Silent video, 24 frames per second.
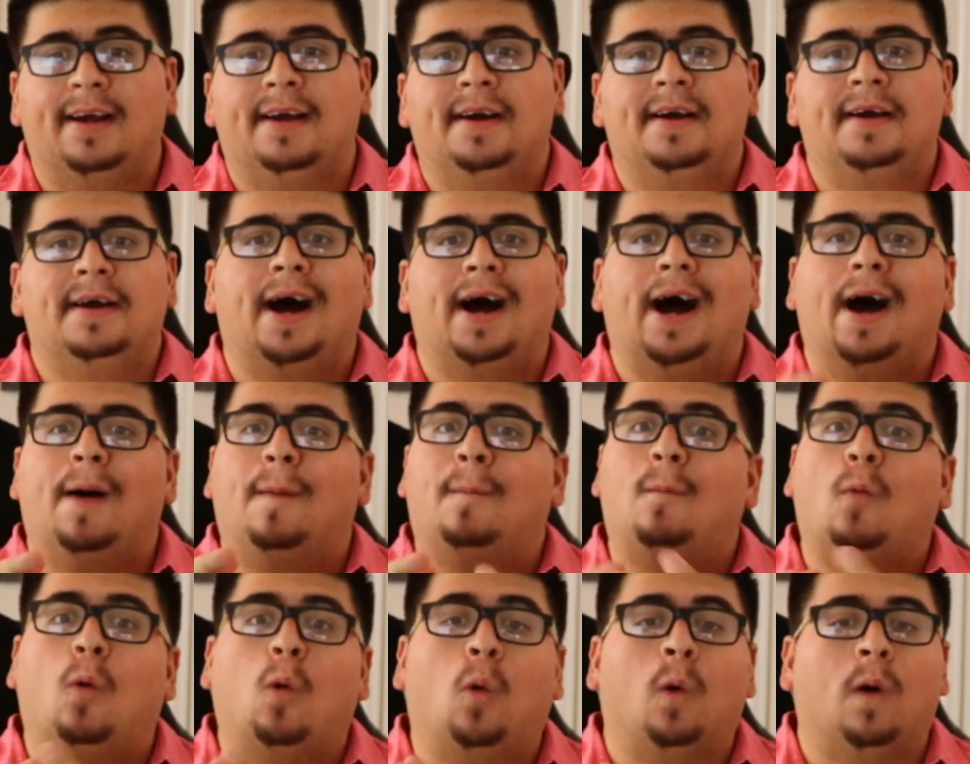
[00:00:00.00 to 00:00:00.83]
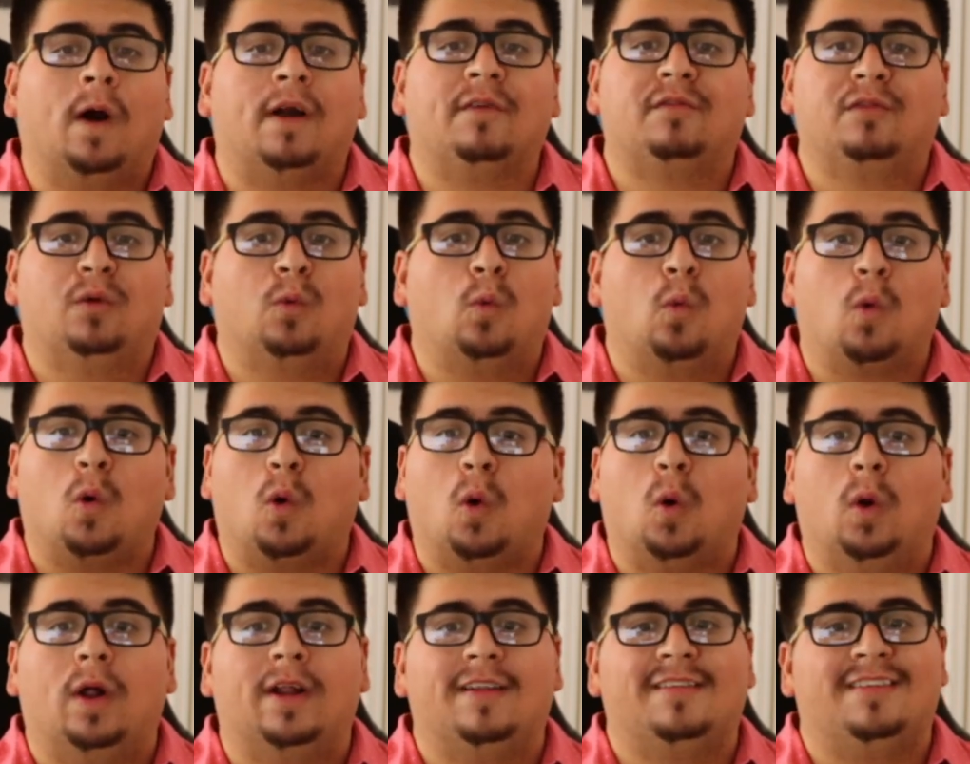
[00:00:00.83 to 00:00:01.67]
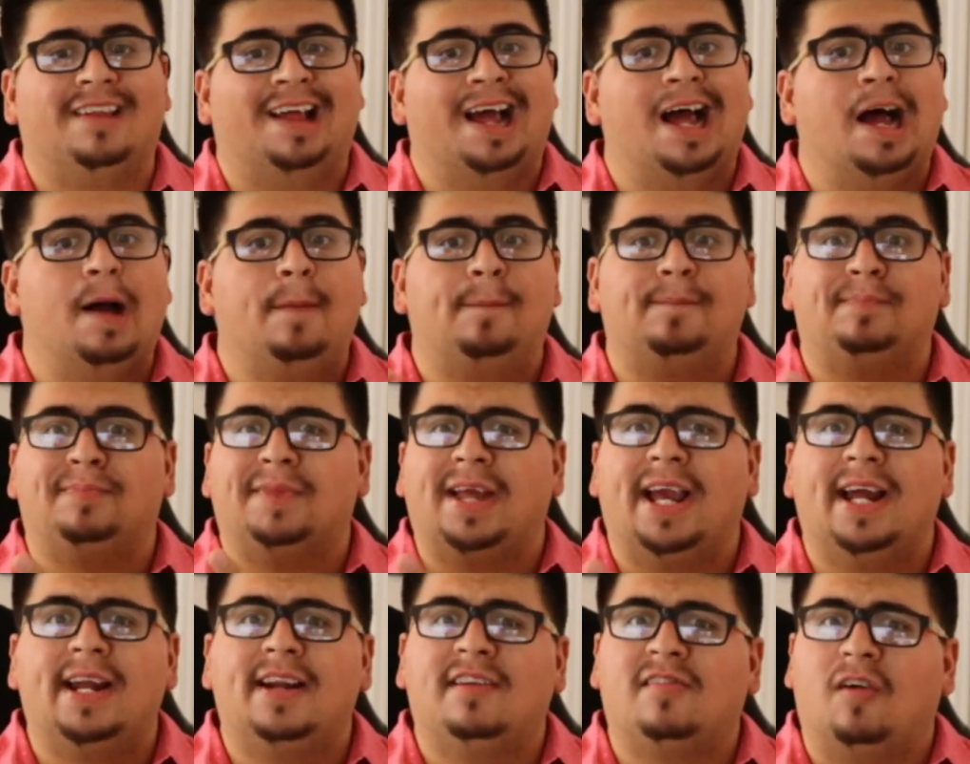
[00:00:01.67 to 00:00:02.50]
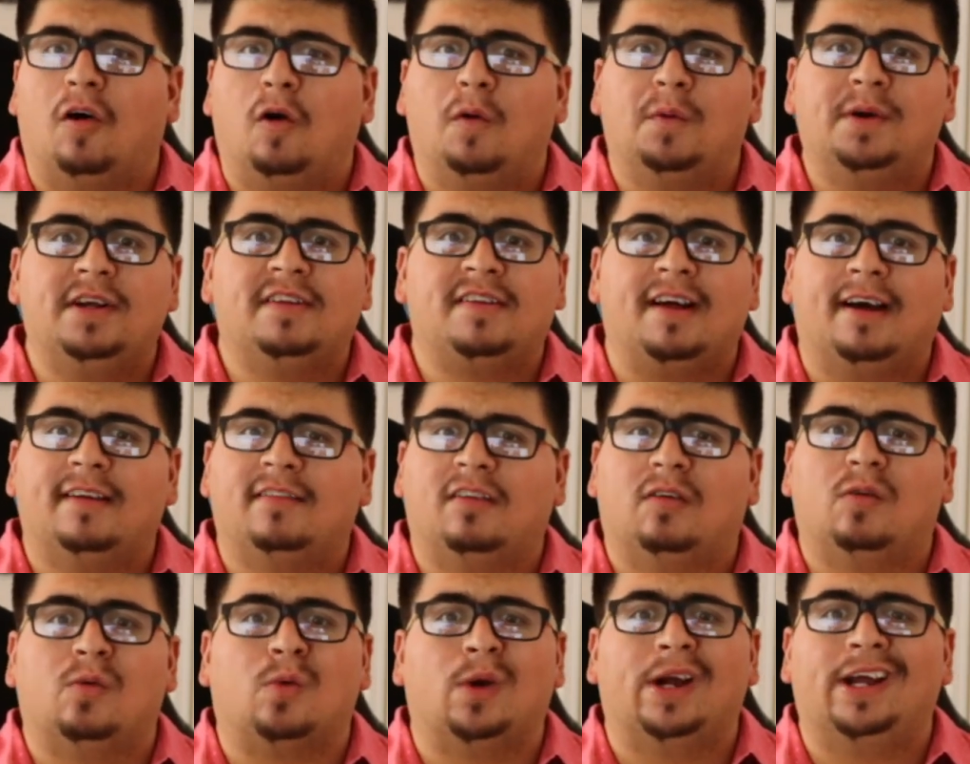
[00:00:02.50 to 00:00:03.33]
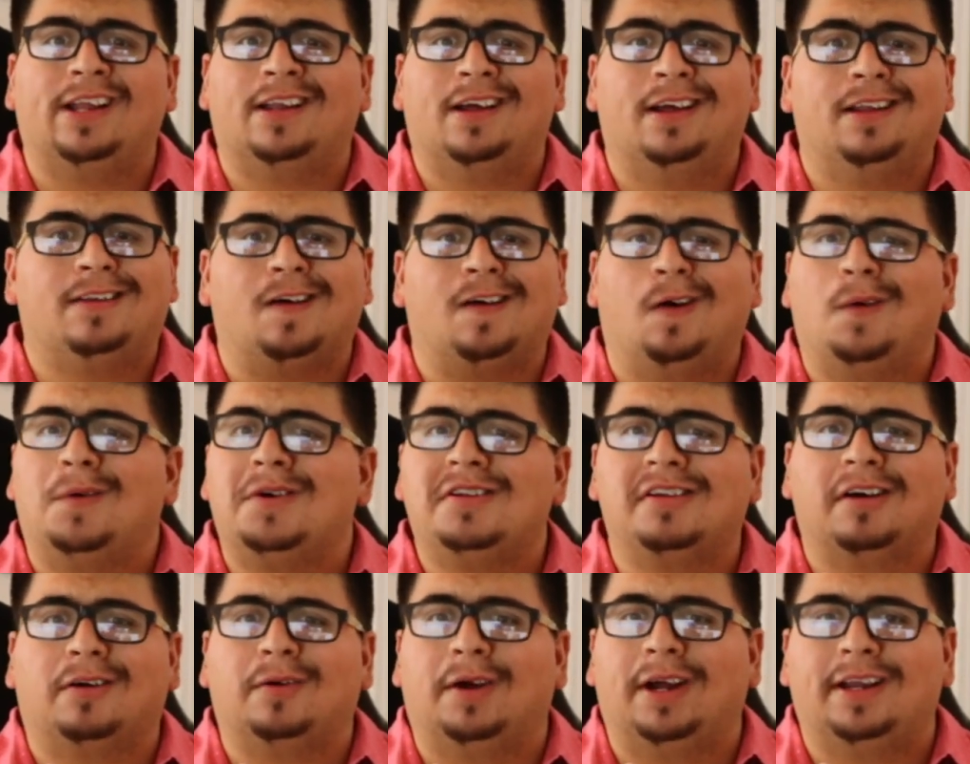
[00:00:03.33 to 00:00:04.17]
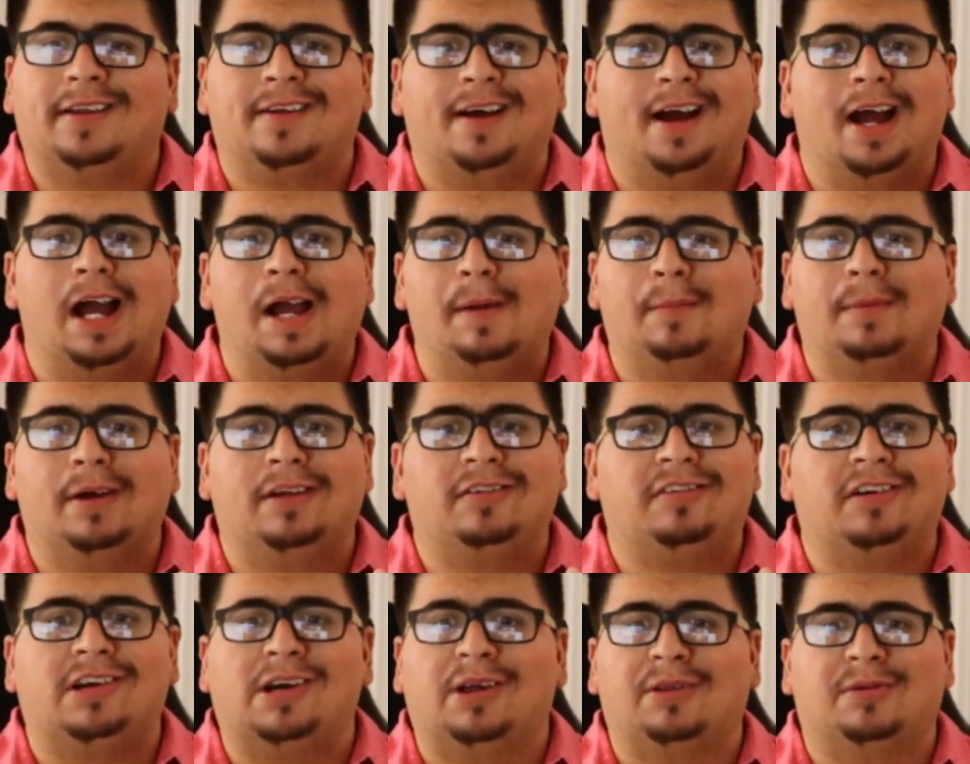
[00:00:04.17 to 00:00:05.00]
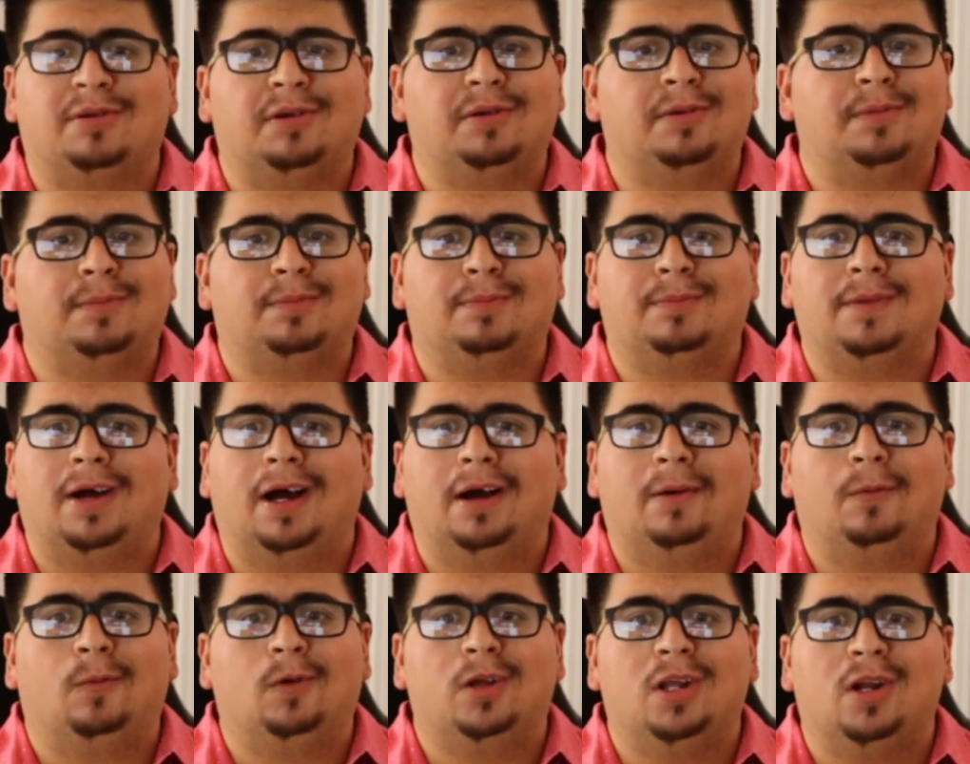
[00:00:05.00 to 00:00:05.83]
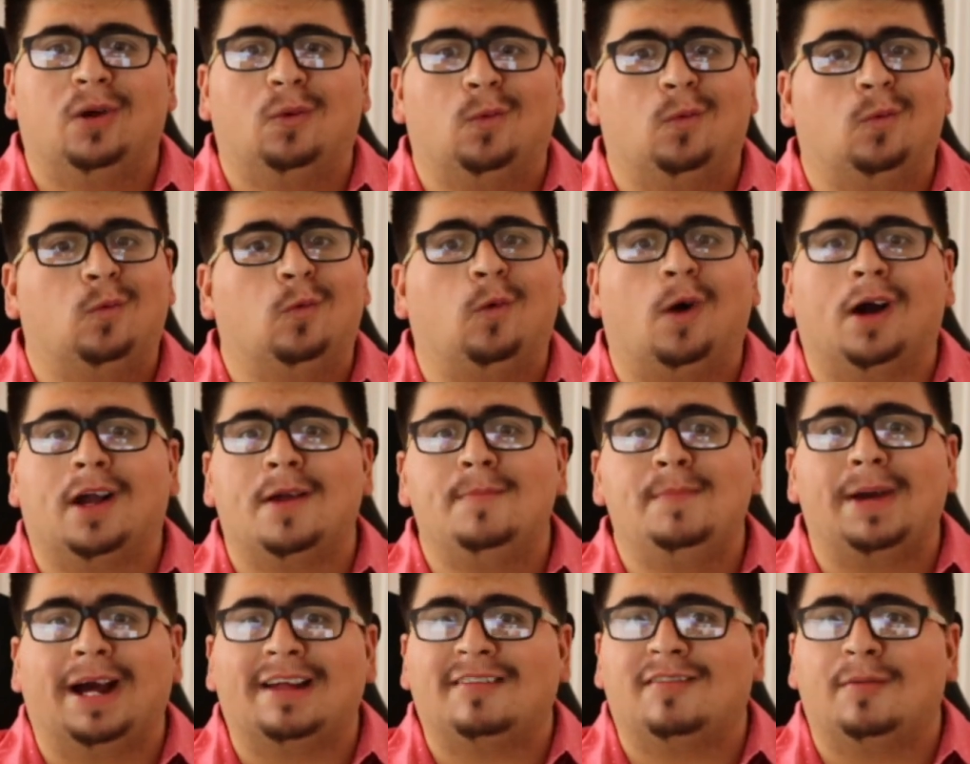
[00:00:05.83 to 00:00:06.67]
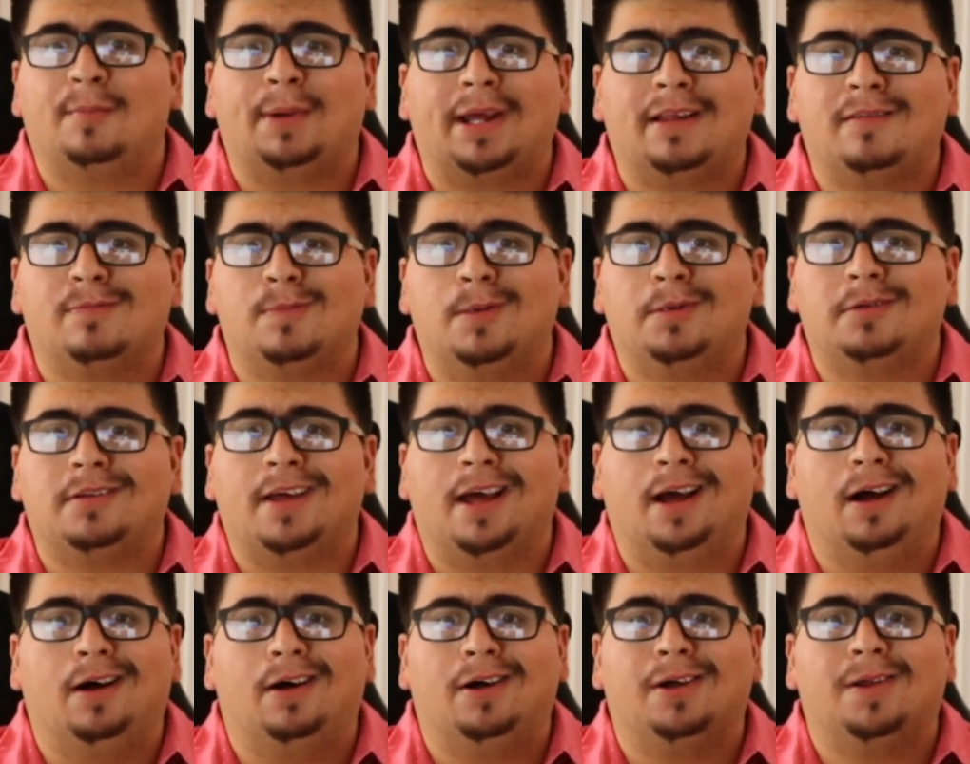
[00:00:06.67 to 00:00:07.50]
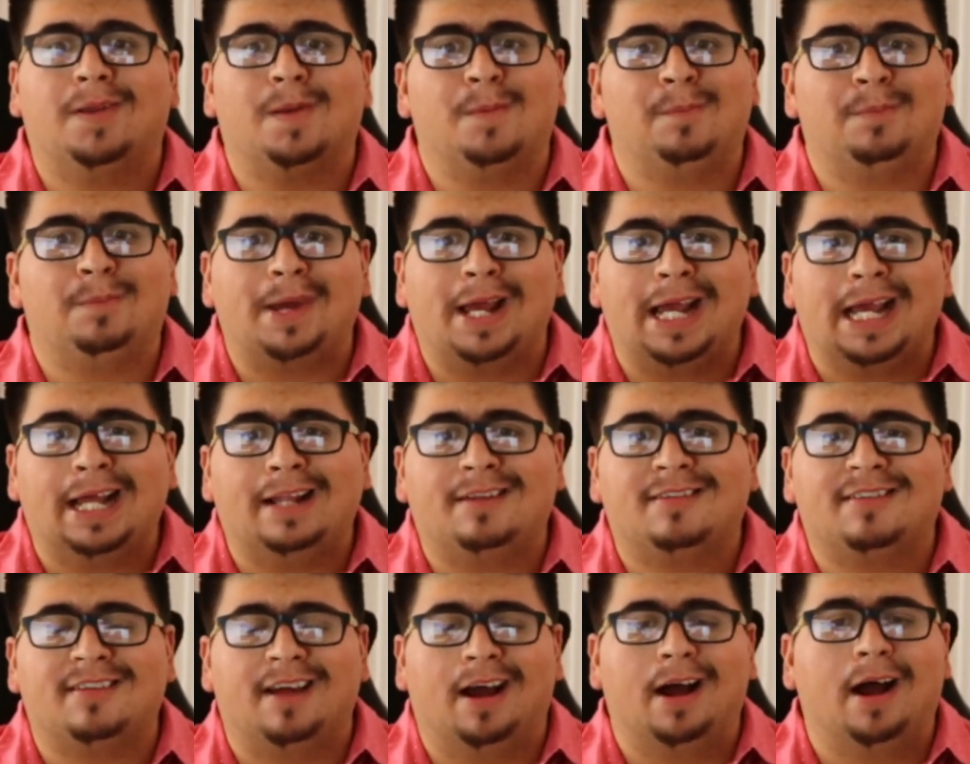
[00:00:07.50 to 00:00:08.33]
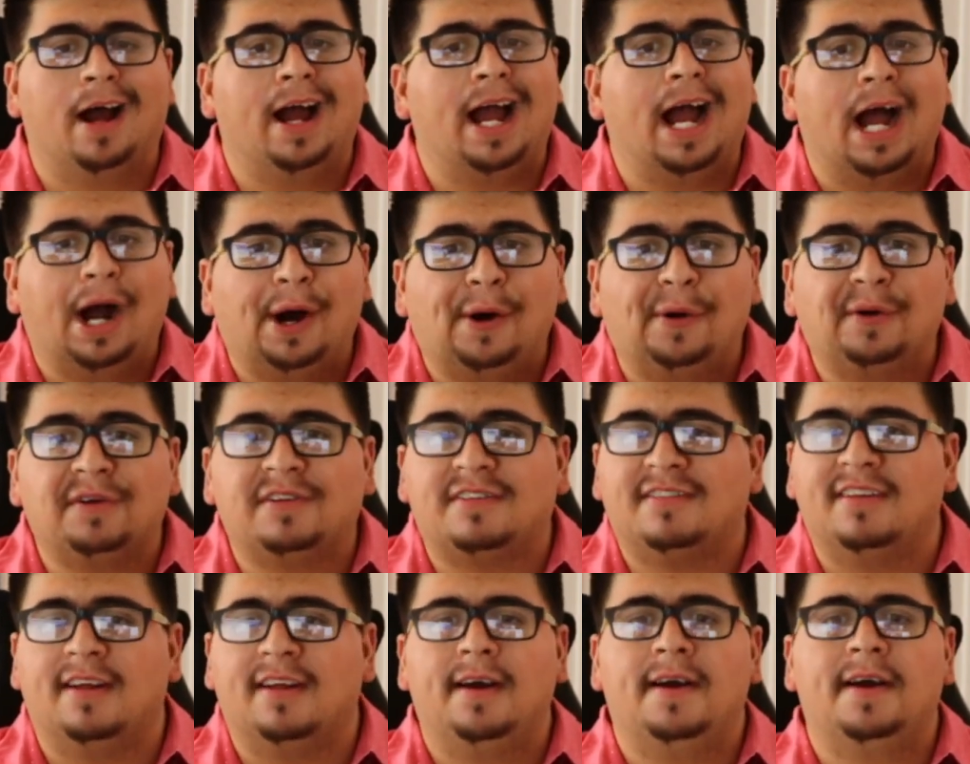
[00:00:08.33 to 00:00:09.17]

um, War of the Worlds, um, and it always has a great. It's always a great time as you go through. Um, you know, walking past the Bates Motel, the Bates uh, House.